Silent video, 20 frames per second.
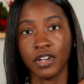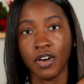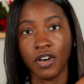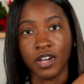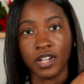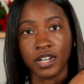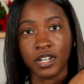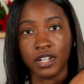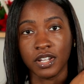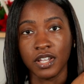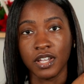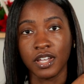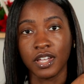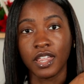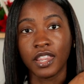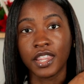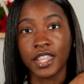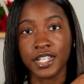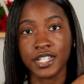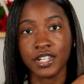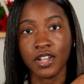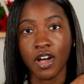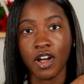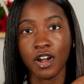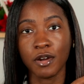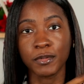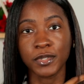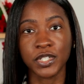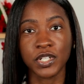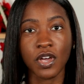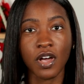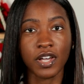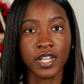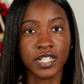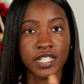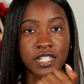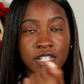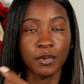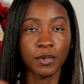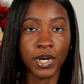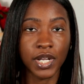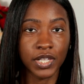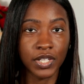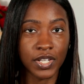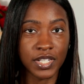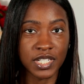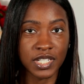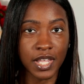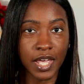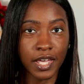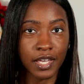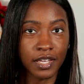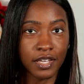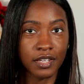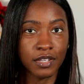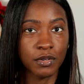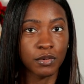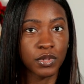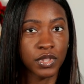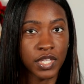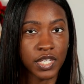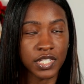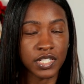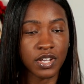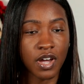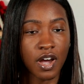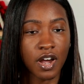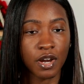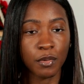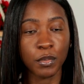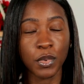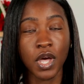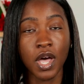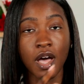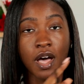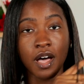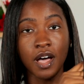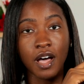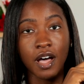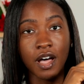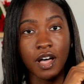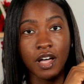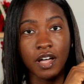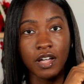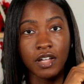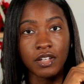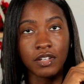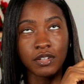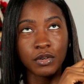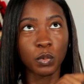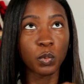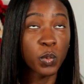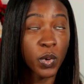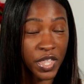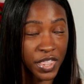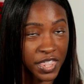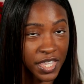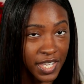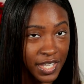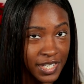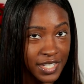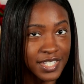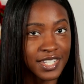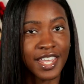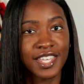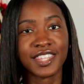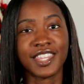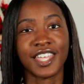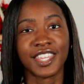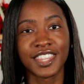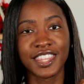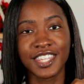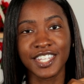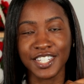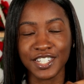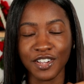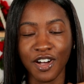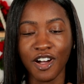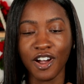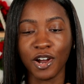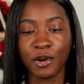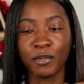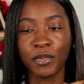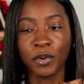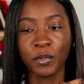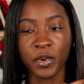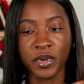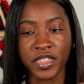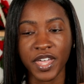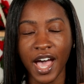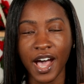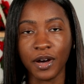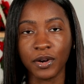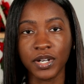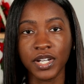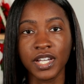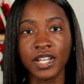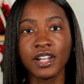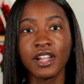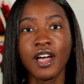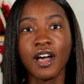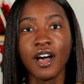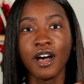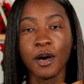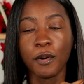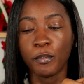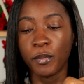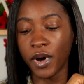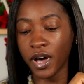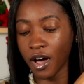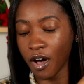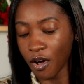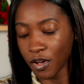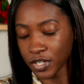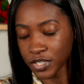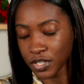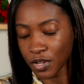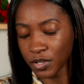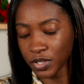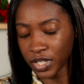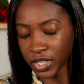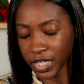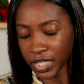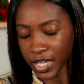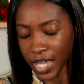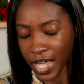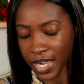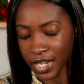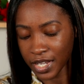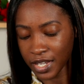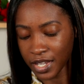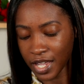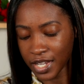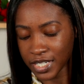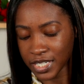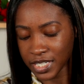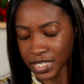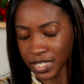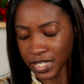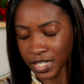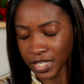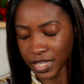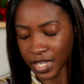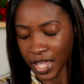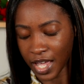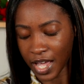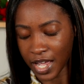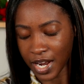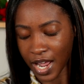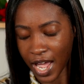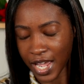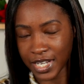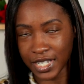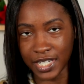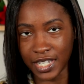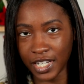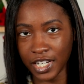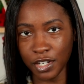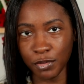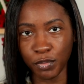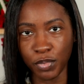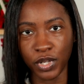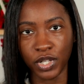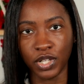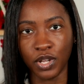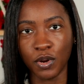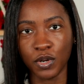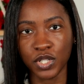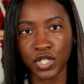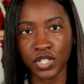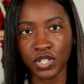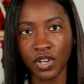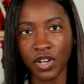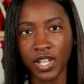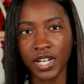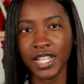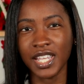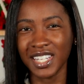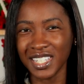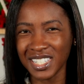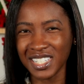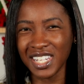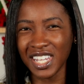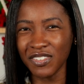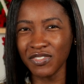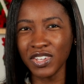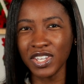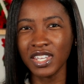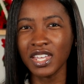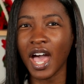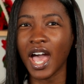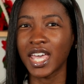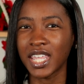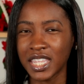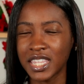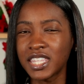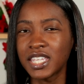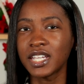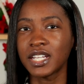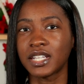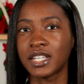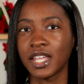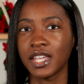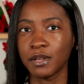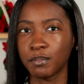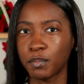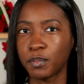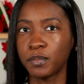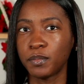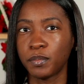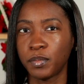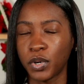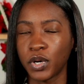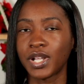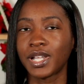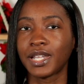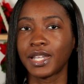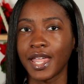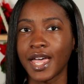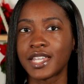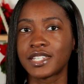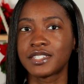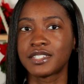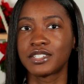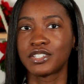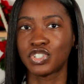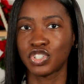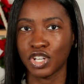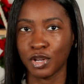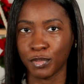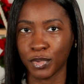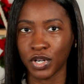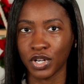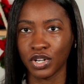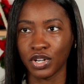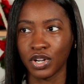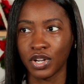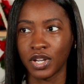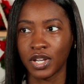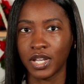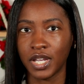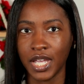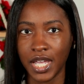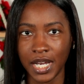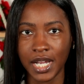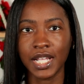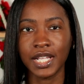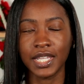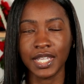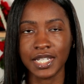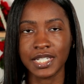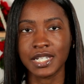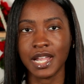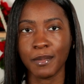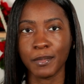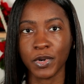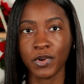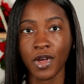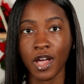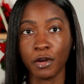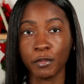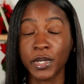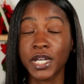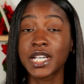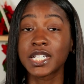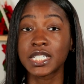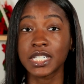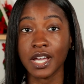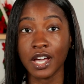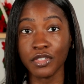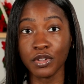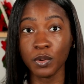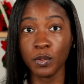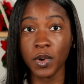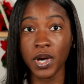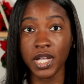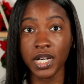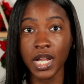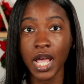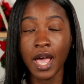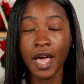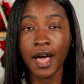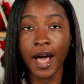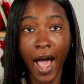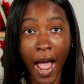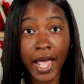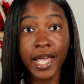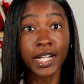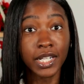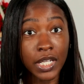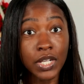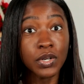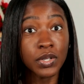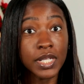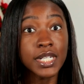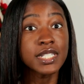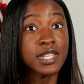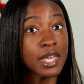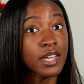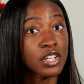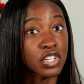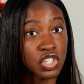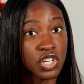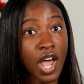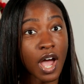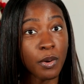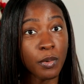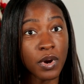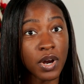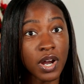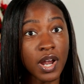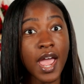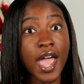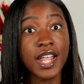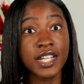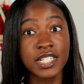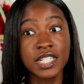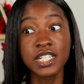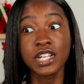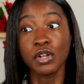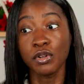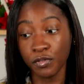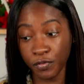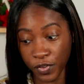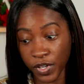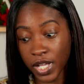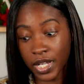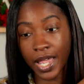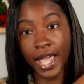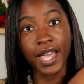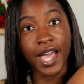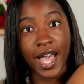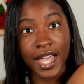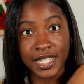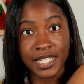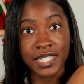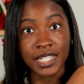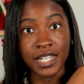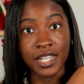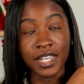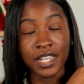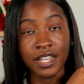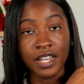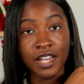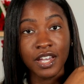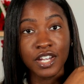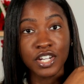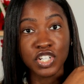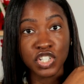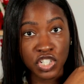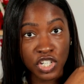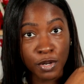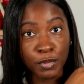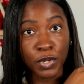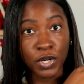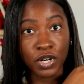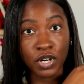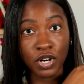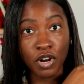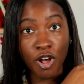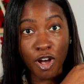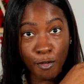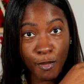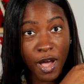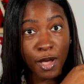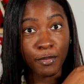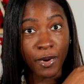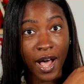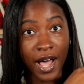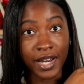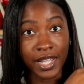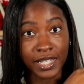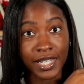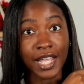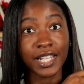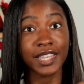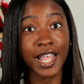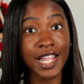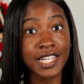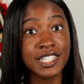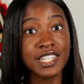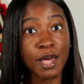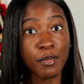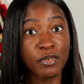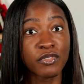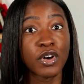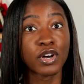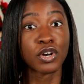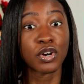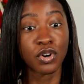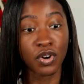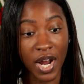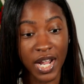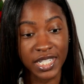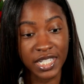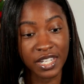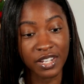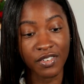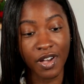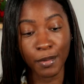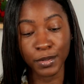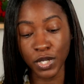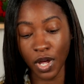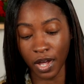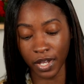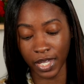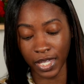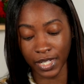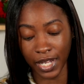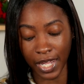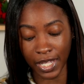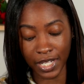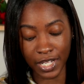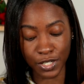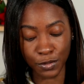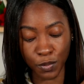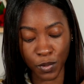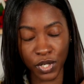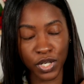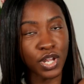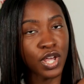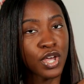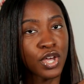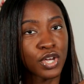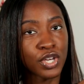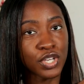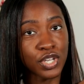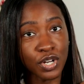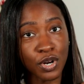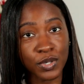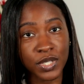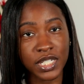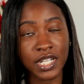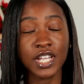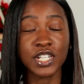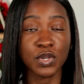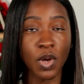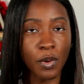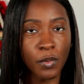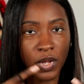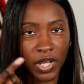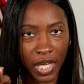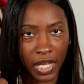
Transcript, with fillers: on this arm so y'all can see what it looks like, this arm uh, with it, and then this arm without it. But also looking at it and seeing that I didn't put lotion on, it's giving, I think they put less shimmer in it this time around because the other one I could literally take a shower and still feel like I see shimmer on my body like that's the type of aggressive I'm talking like this one you don't see it so I will